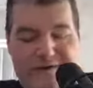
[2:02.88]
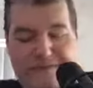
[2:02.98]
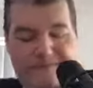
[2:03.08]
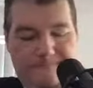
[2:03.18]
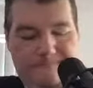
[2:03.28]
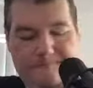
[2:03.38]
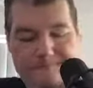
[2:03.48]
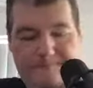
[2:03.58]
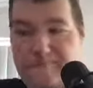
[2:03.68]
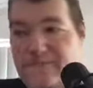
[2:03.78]

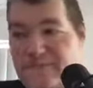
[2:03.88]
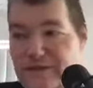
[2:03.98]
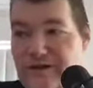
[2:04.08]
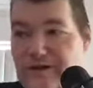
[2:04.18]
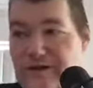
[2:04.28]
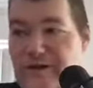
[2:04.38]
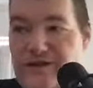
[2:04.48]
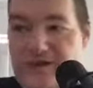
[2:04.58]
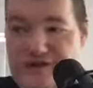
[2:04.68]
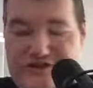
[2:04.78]

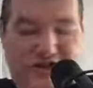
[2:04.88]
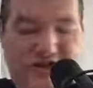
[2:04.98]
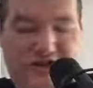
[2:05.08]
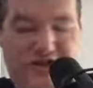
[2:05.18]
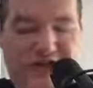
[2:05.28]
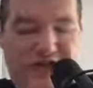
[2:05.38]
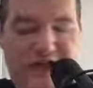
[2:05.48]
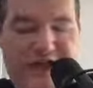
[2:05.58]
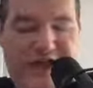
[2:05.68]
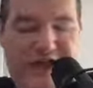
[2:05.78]
these days are
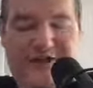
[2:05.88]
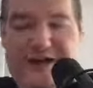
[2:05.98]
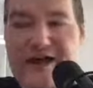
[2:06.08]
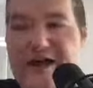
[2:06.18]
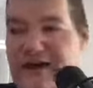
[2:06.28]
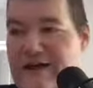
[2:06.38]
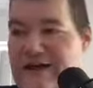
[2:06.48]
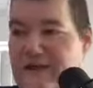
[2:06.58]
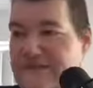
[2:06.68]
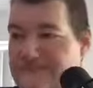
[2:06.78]
long and hard.
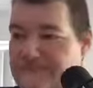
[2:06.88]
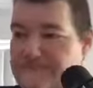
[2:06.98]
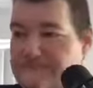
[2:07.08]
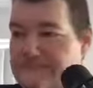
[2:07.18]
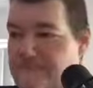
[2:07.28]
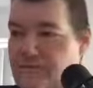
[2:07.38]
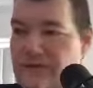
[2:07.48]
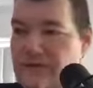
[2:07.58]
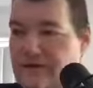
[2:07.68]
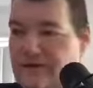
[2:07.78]

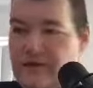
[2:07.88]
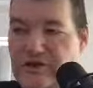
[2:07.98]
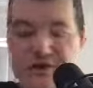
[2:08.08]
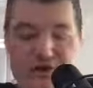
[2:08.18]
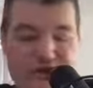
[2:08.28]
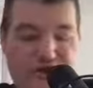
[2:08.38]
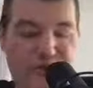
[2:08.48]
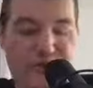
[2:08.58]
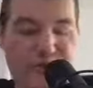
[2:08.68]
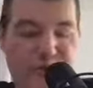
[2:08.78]
The
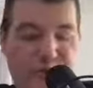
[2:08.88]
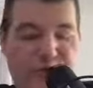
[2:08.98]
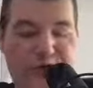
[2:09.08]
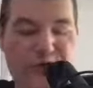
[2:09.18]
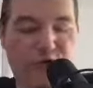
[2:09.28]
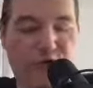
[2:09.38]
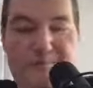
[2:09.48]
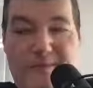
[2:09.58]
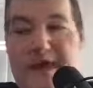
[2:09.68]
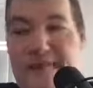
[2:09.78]
tunes we will
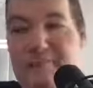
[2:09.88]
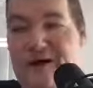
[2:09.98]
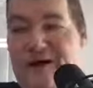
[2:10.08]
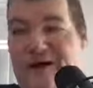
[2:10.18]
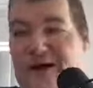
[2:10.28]
remember,